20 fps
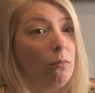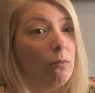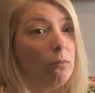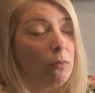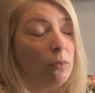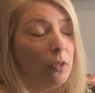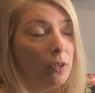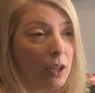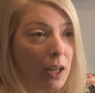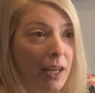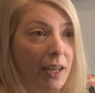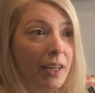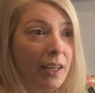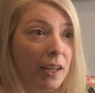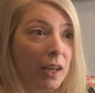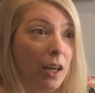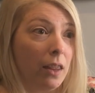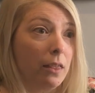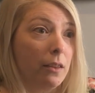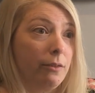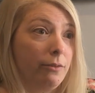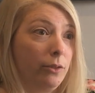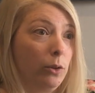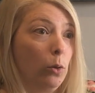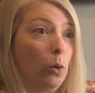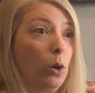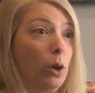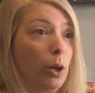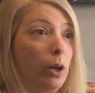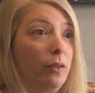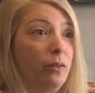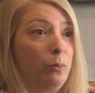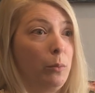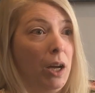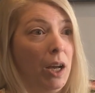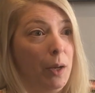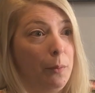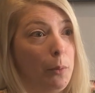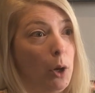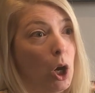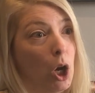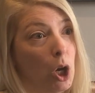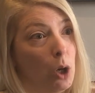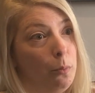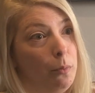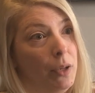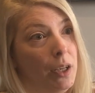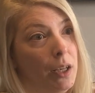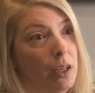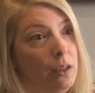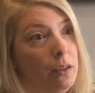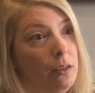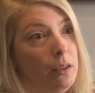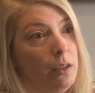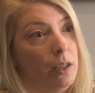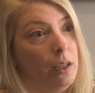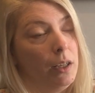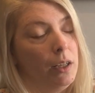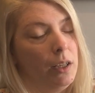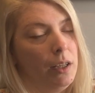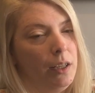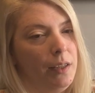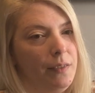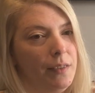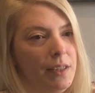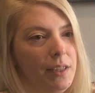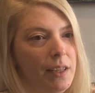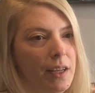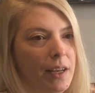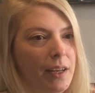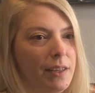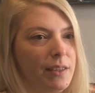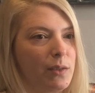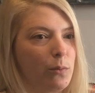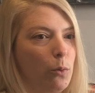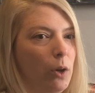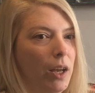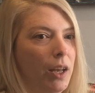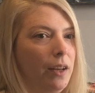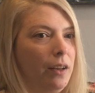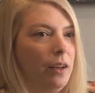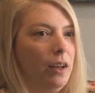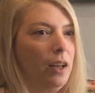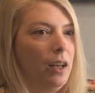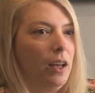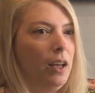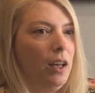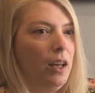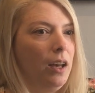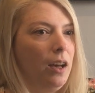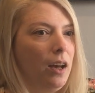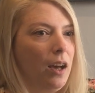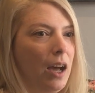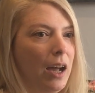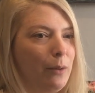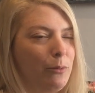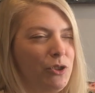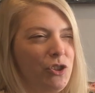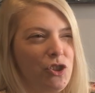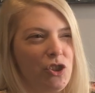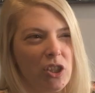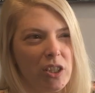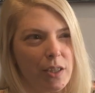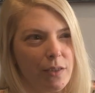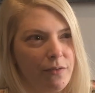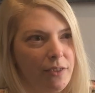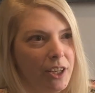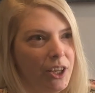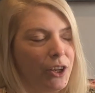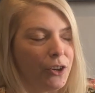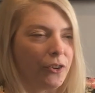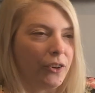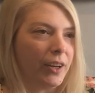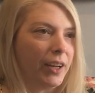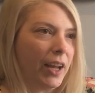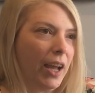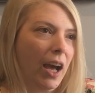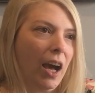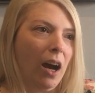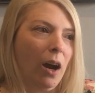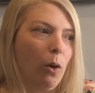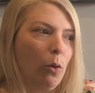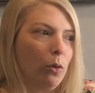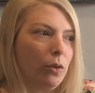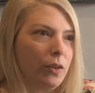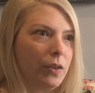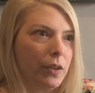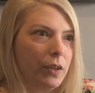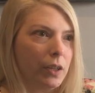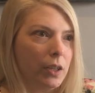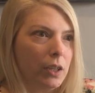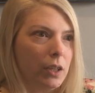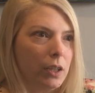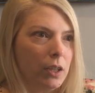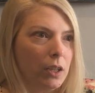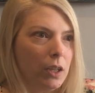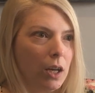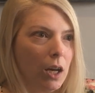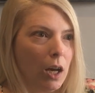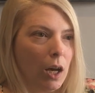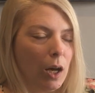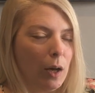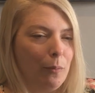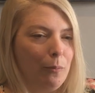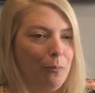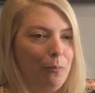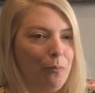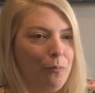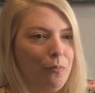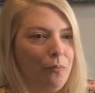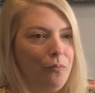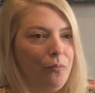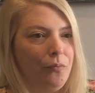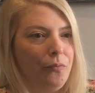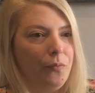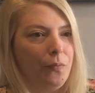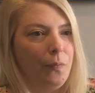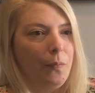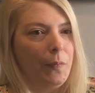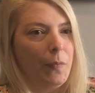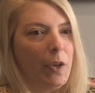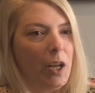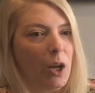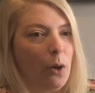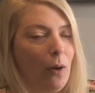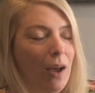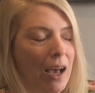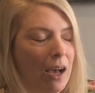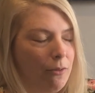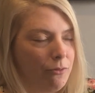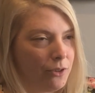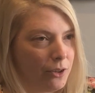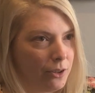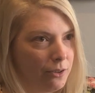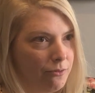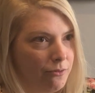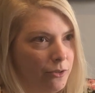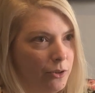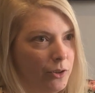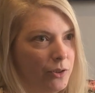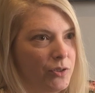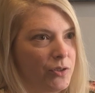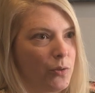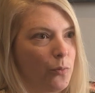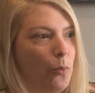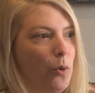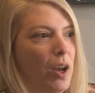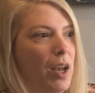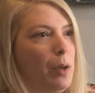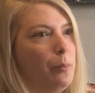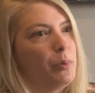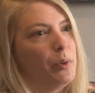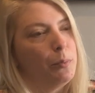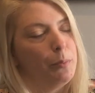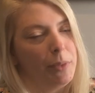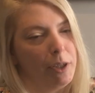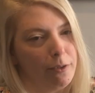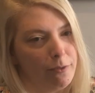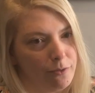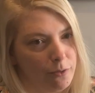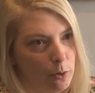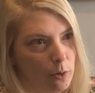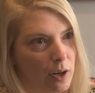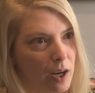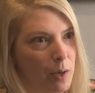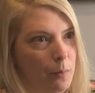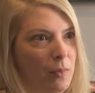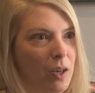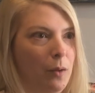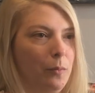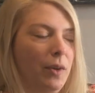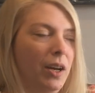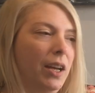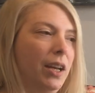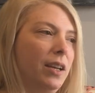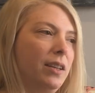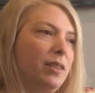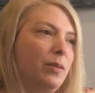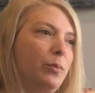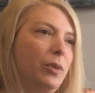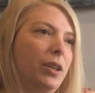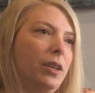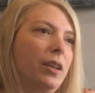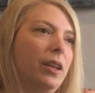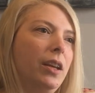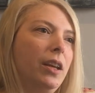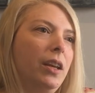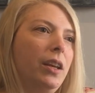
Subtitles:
laying on the floor of my apartment in the days when I was just figuring out, after the first rape, before I met my husband,